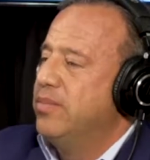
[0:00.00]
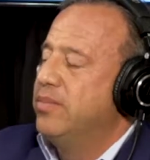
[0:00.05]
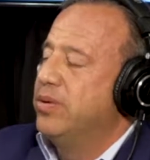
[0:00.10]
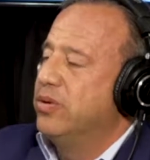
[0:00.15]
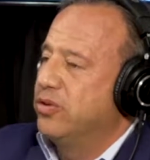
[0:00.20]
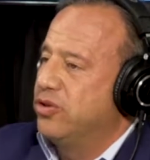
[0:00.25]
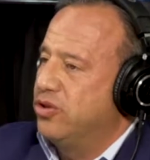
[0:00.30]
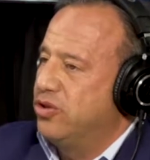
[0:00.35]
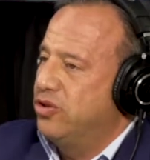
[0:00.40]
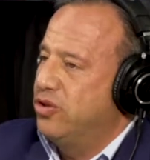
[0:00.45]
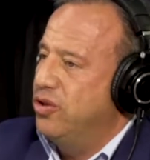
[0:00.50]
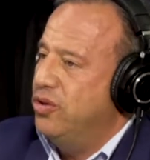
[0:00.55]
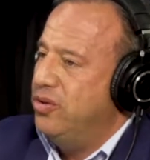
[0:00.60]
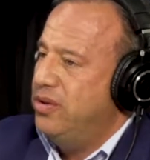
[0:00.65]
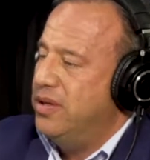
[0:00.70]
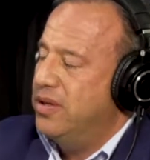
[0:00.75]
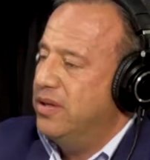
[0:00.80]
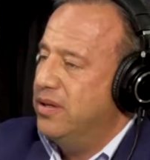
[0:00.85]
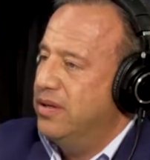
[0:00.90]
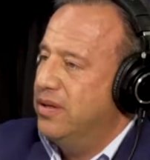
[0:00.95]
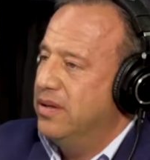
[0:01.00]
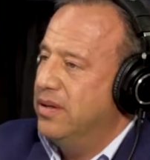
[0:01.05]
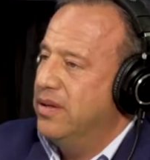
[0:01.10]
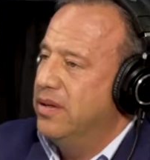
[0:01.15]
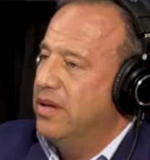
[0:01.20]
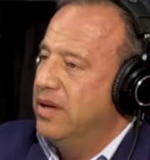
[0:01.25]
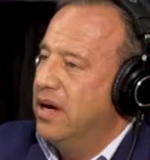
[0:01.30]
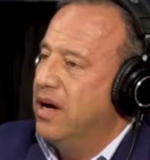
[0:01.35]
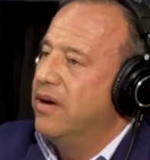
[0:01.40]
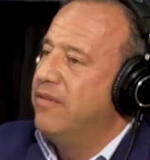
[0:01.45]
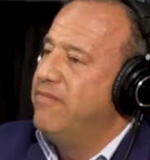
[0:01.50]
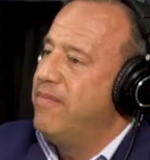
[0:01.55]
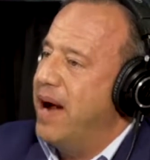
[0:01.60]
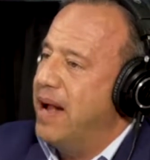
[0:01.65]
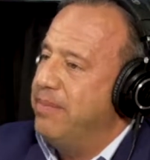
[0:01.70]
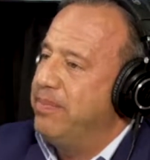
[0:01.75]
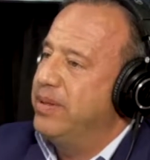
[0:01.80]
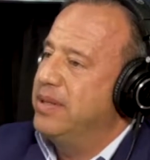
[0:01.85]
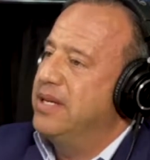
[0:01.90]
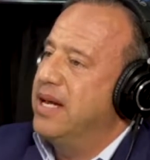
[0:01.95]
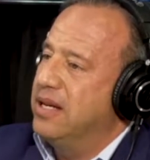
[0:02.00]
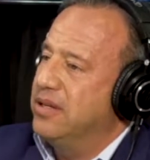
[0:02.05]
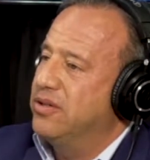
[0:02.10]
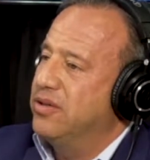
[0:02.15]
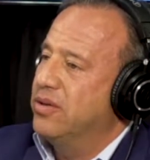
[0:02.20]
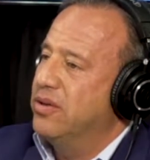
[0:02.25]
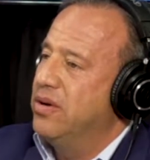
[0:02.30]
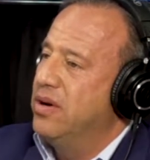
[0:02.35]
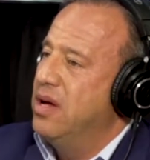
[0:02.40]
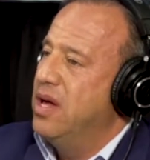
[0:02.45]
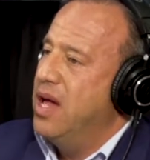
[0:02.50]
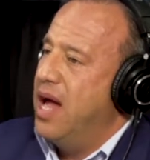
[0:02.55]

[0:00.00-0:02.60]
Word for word: pursuit of my potential.